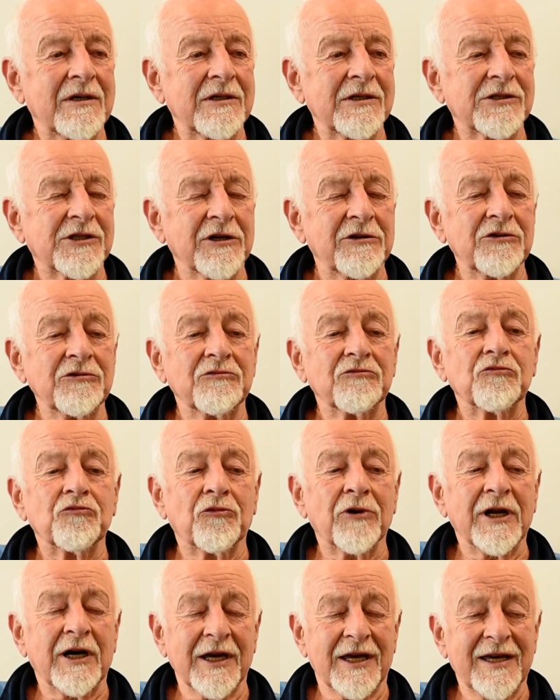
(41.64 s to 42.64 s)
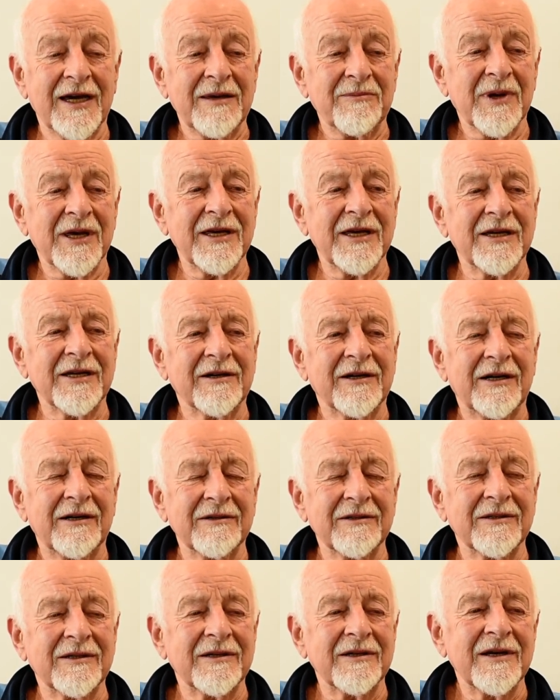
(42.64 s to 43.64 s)
So when I came here,
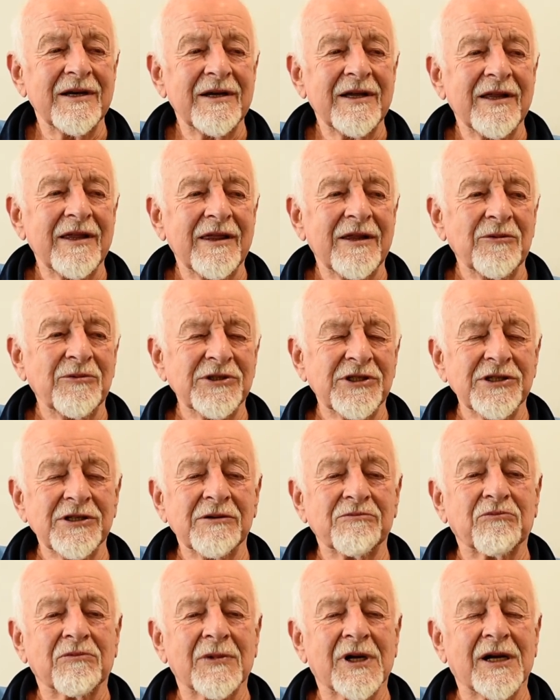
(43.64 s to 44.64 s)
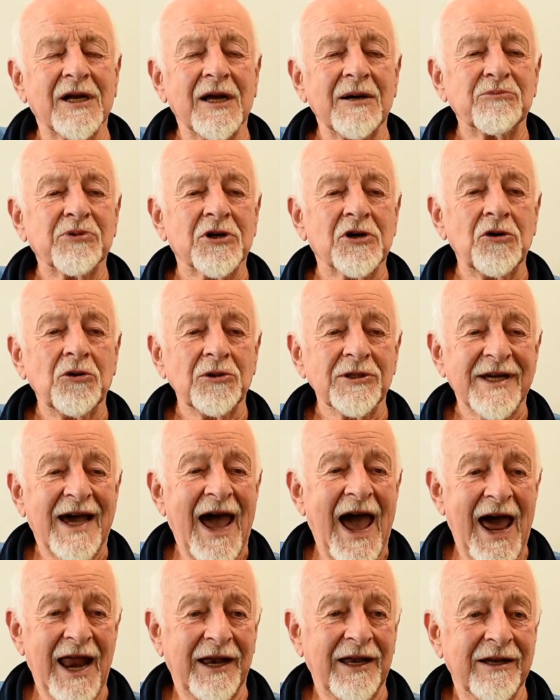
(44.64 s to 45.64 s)
there was a club called
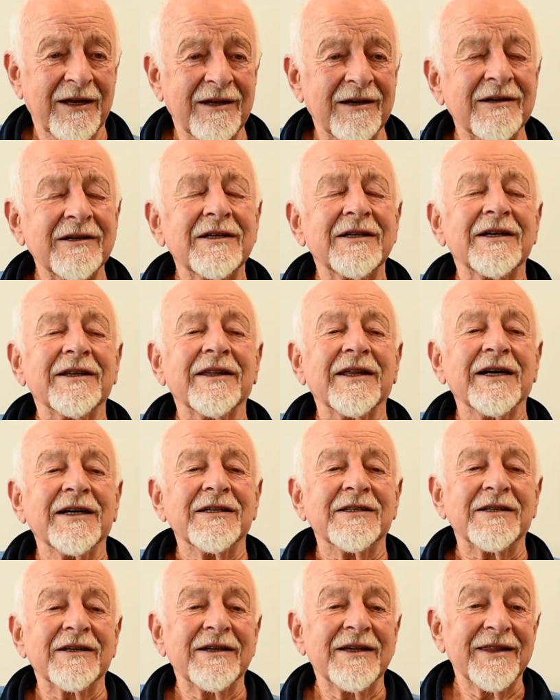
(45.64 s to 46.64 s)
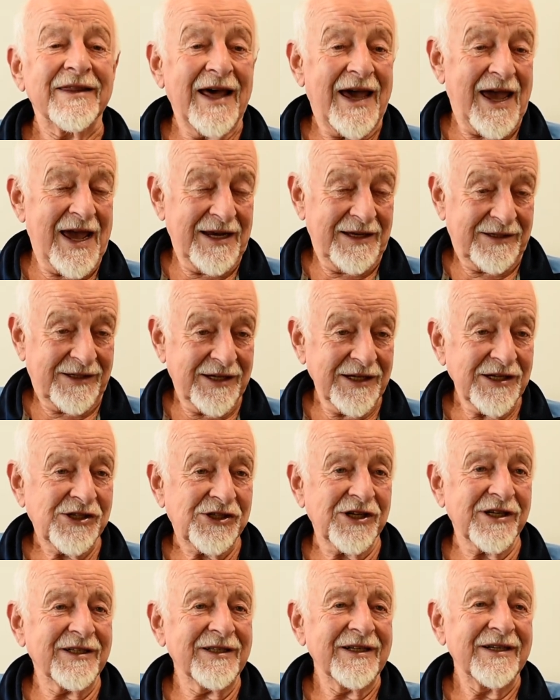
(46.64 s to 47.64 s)
Hatton that the head
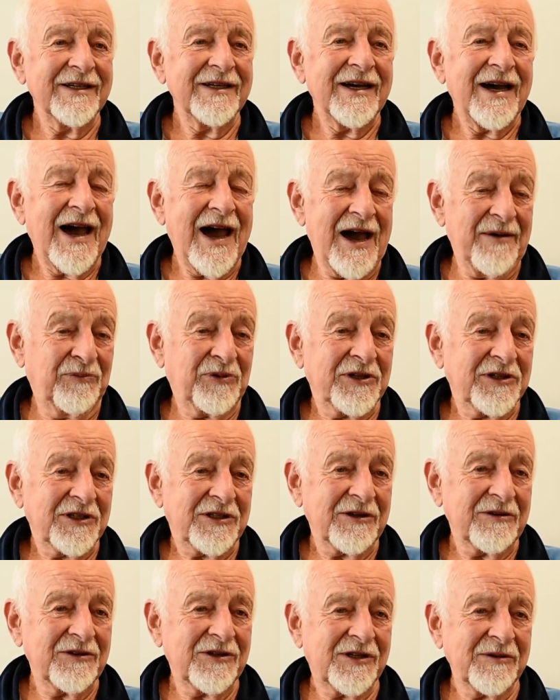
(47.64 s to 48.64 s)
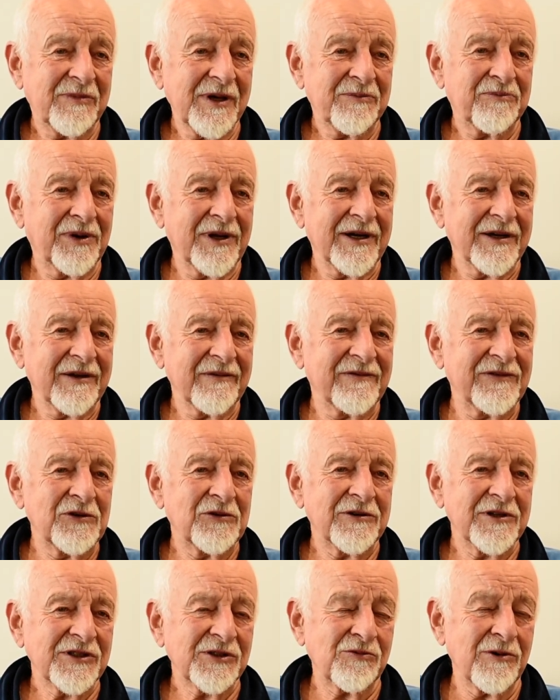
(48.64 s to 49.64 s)
teacher happened to be playing
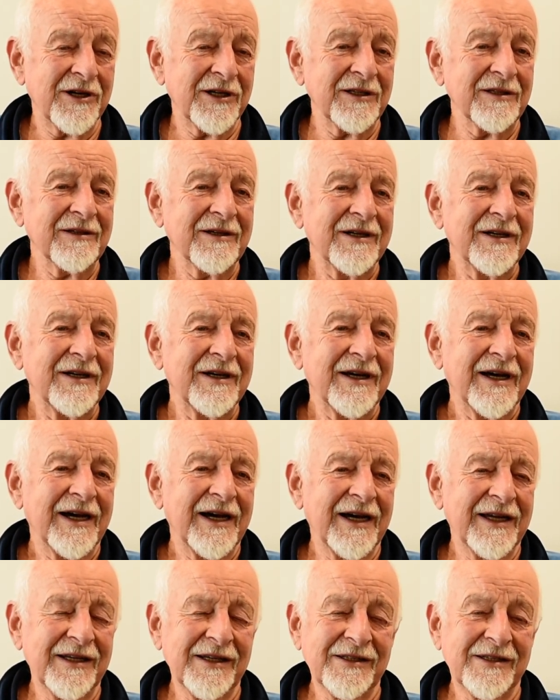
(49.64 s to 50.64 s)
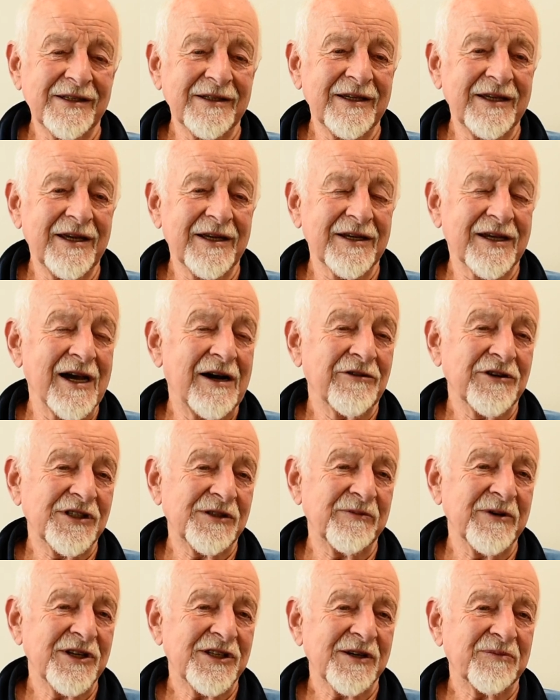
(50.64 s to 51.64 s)
for as well, and he encouraged
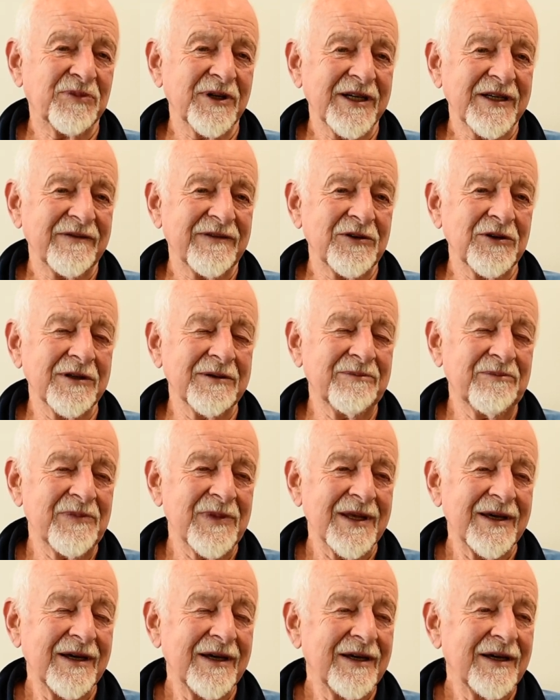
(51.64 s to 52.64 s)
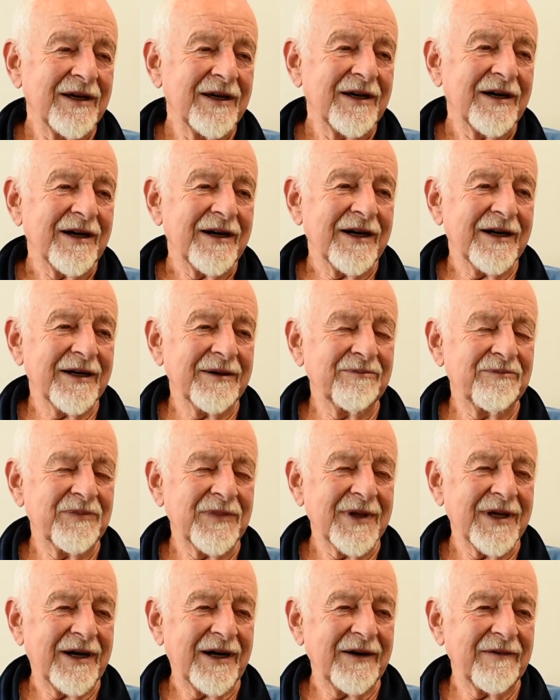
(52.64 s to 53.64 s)
me to play for them.
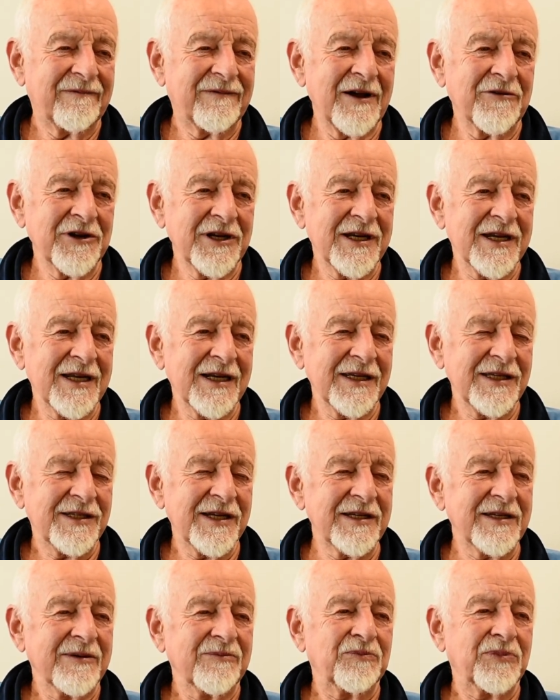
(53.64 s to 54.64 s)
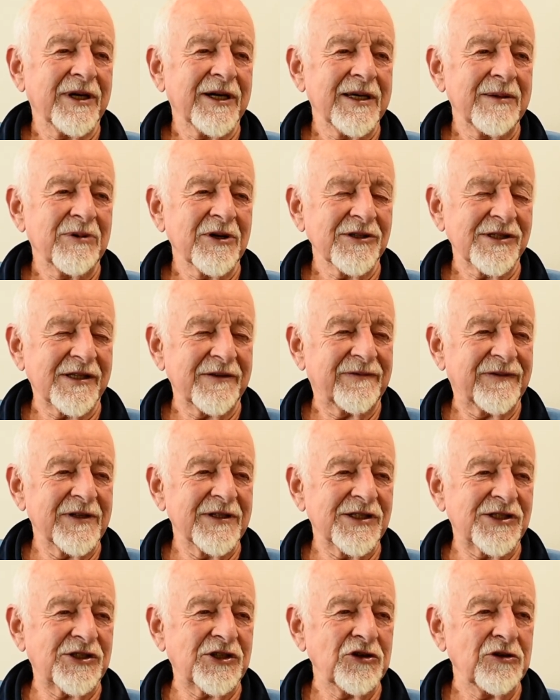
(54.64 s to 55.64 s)
I very nearly didn't play, because the
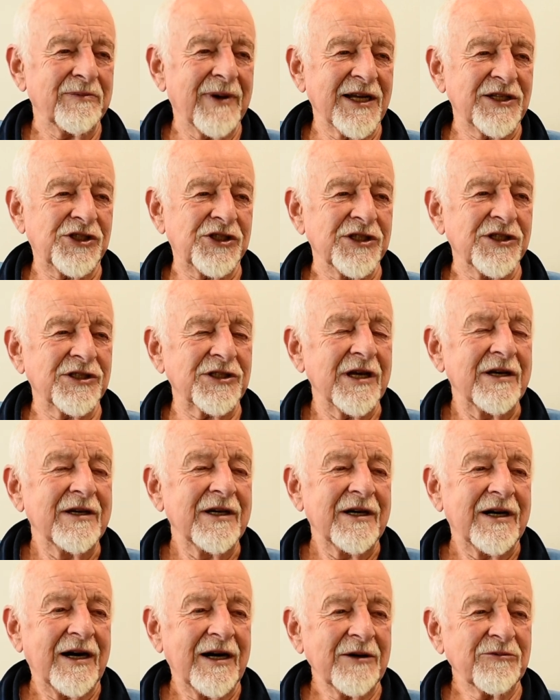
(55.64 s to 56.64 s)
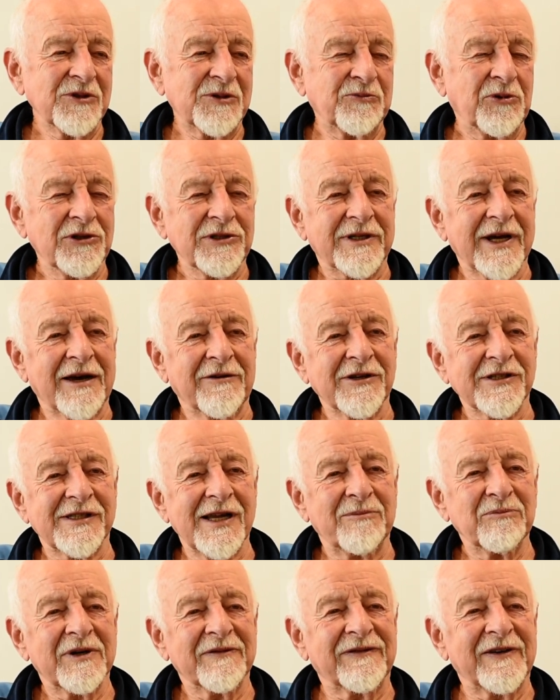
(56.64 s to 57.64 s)
first two matches I was put down as
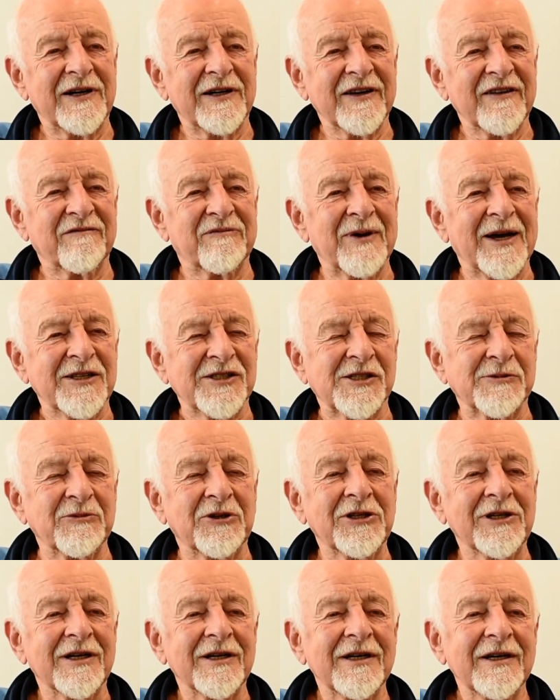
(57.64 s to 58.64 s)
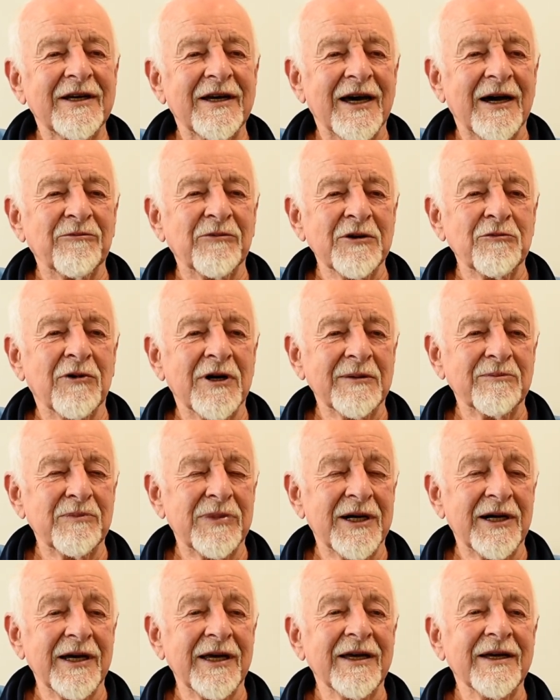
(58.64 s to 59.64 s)
number five batsman and we won
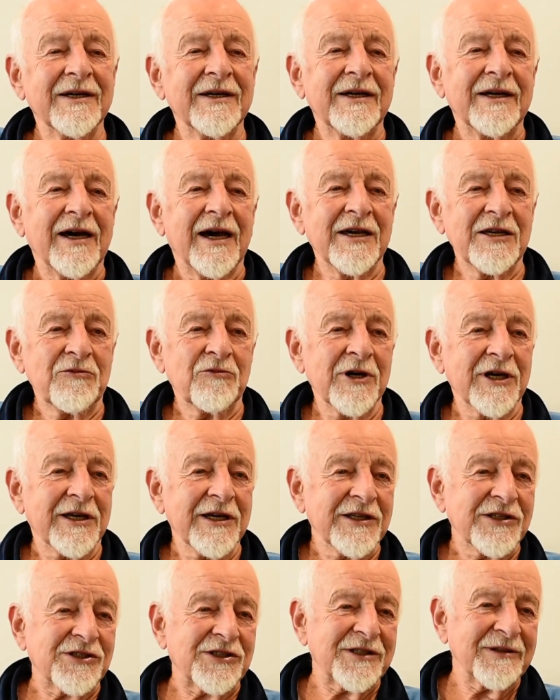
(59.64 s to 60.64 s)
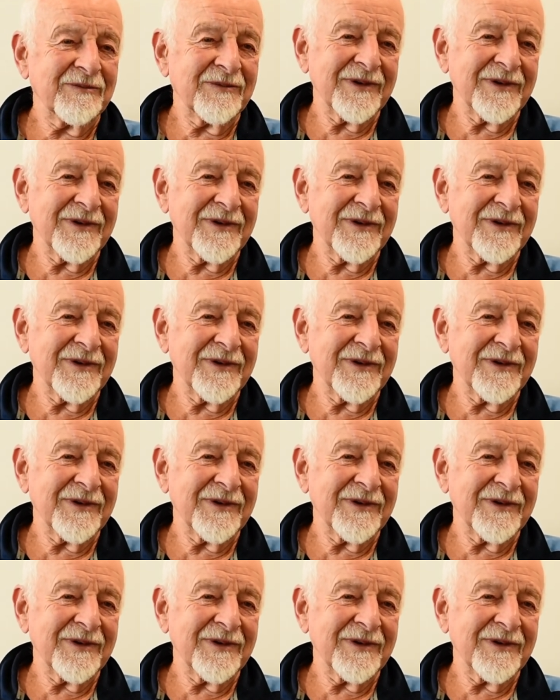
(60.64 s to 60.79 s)
by 8 wickets